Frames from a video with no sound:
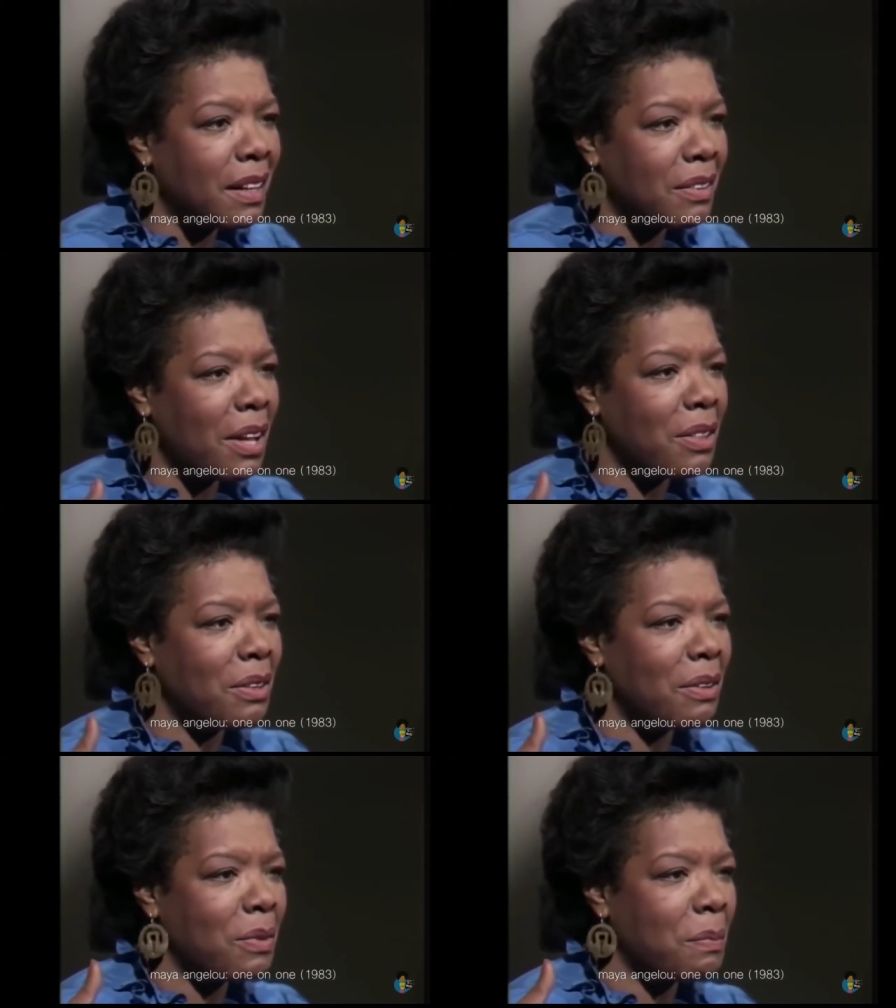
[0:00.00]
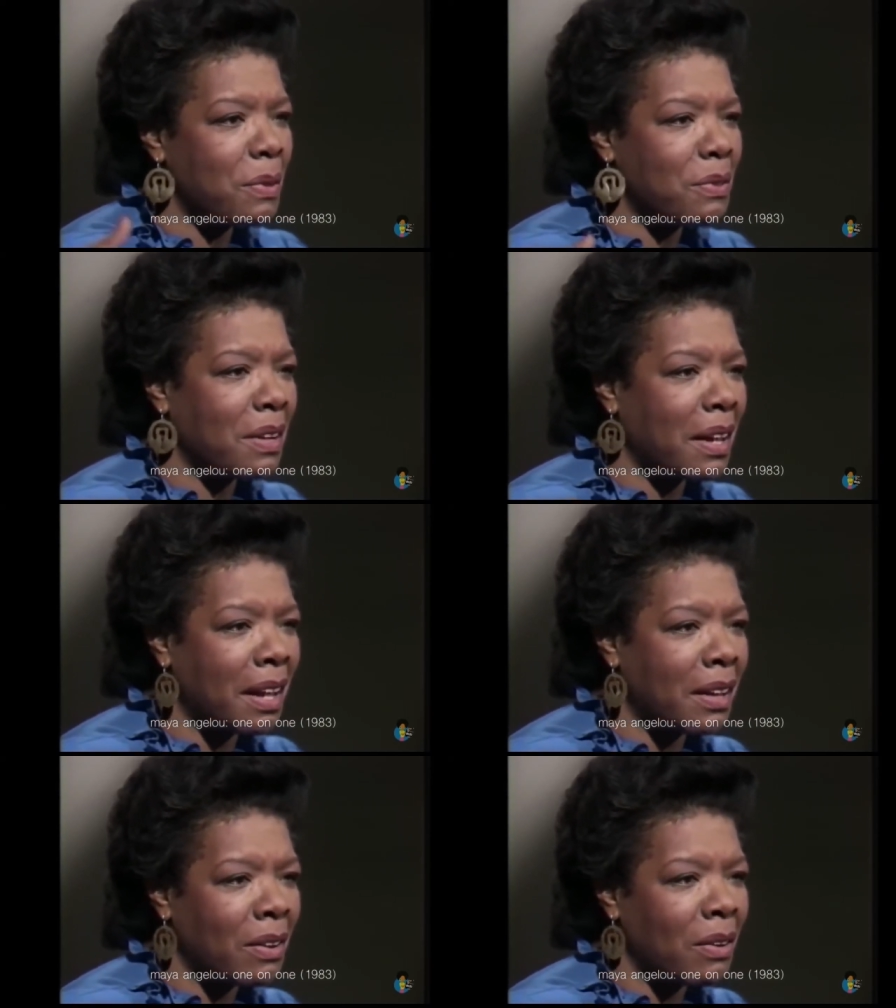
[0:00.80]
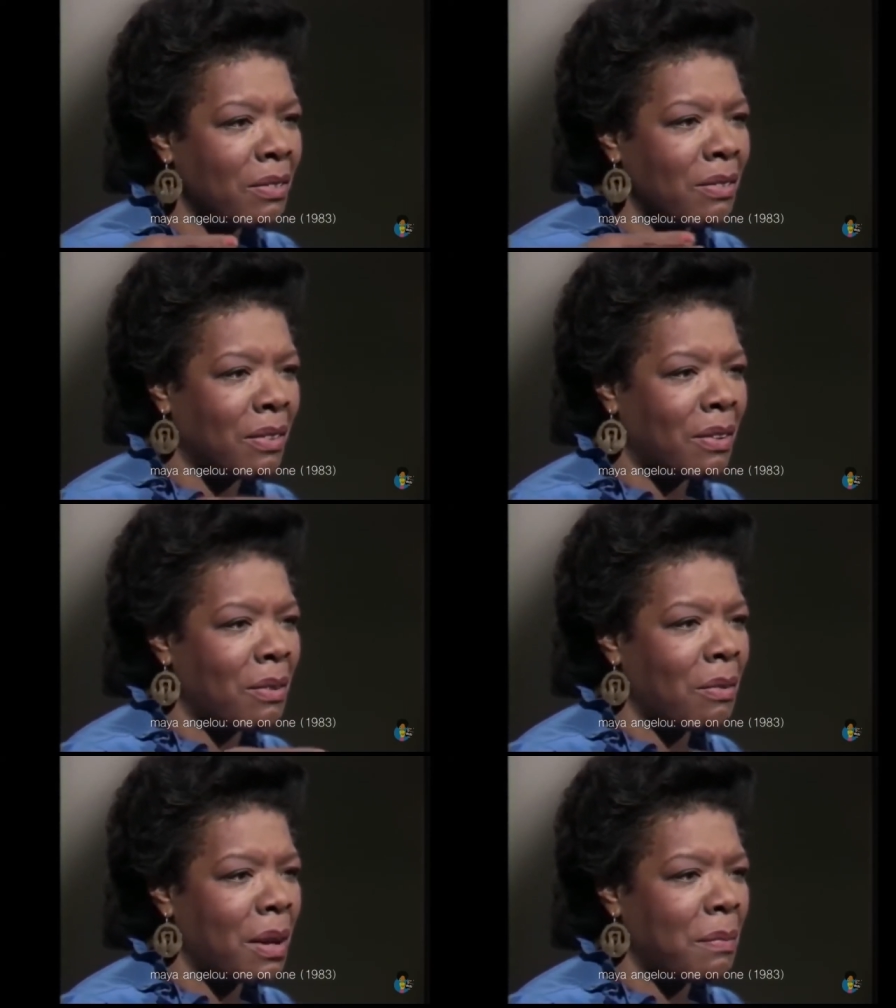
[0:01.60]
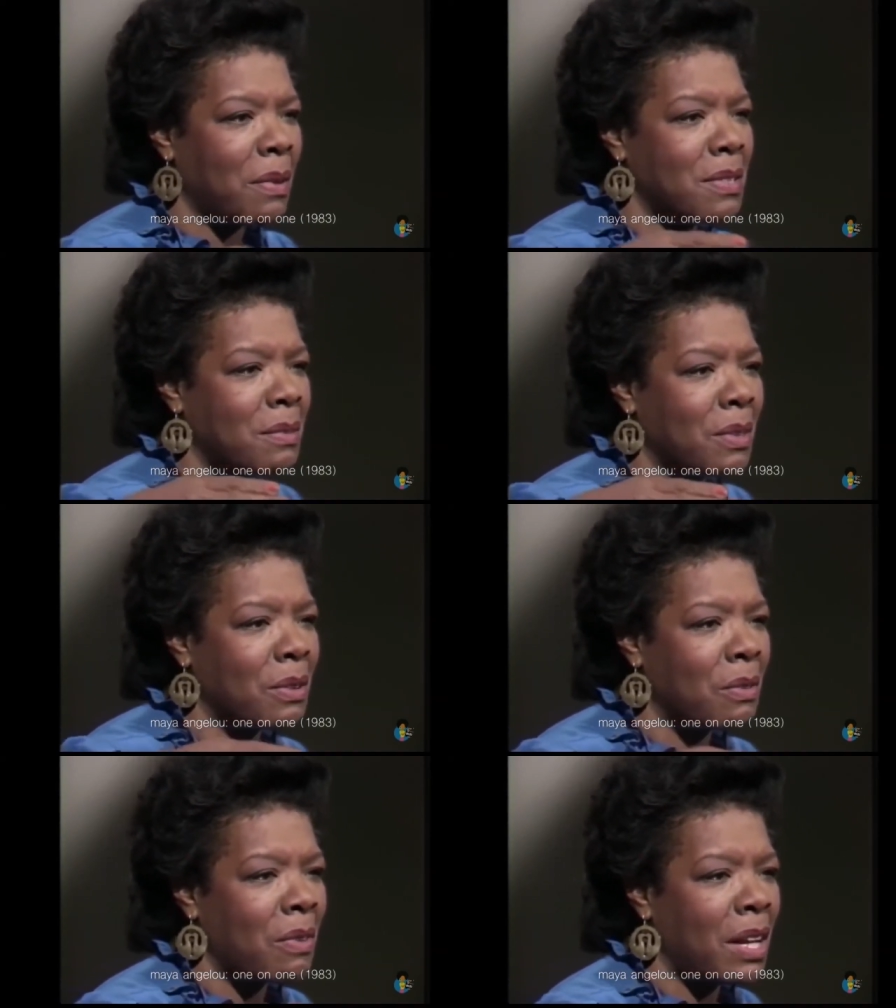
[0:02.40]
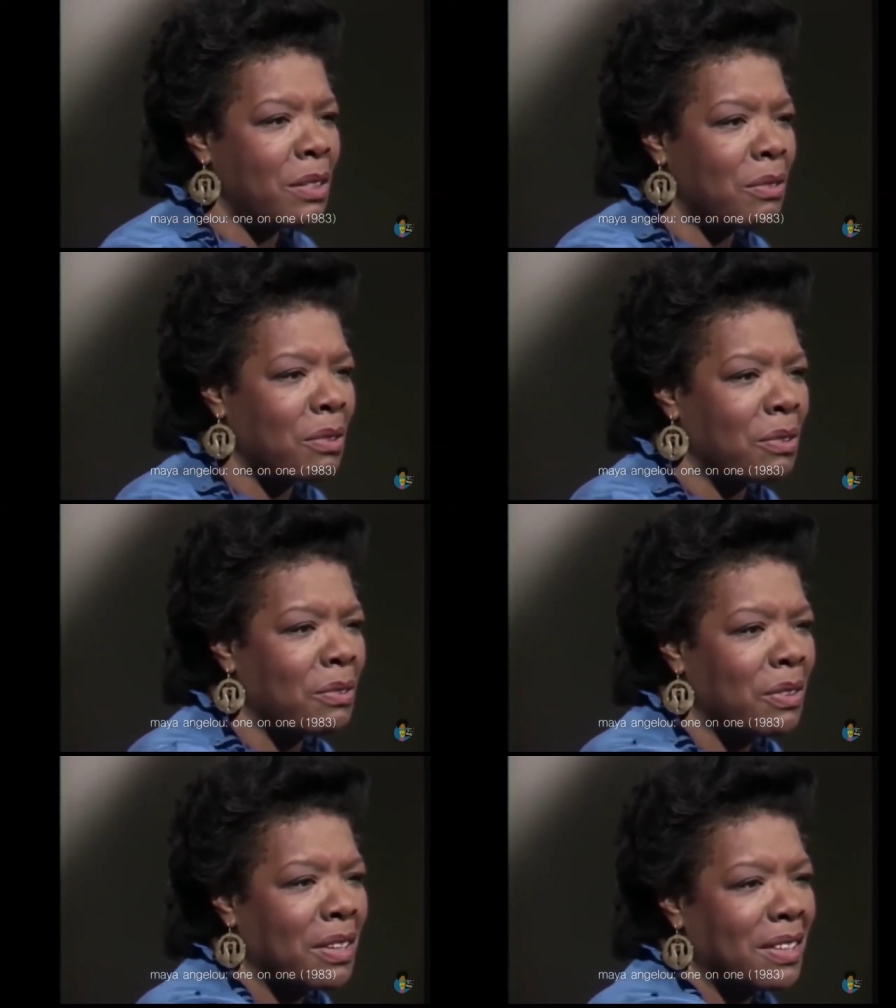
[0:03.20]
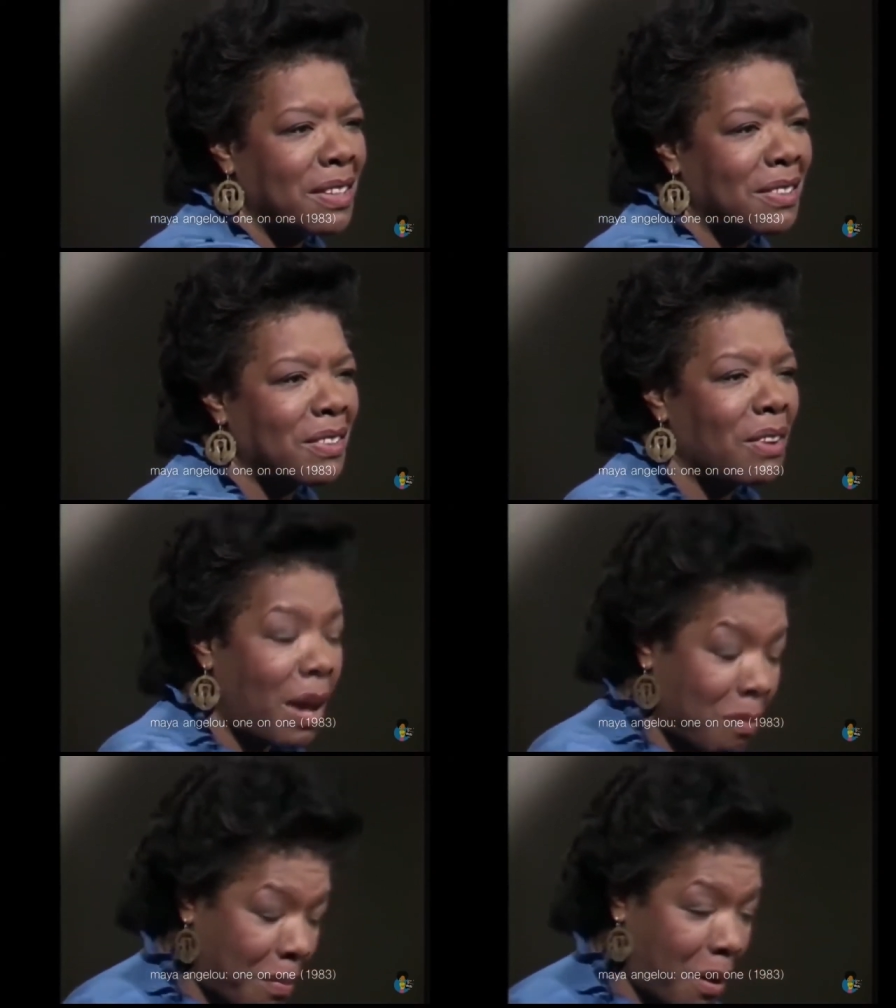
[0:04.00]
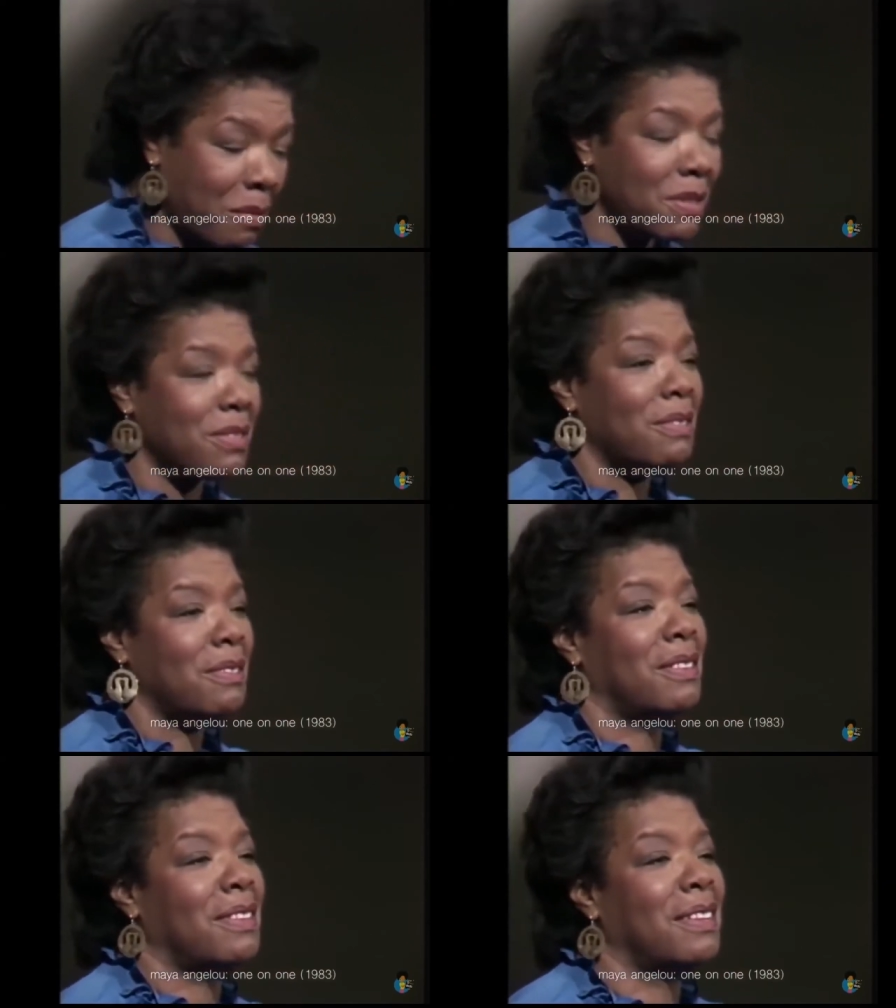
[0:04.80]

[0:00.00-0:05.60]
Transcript: I thought if you put your hand on, on a white person, it would go right through. No. I promise you.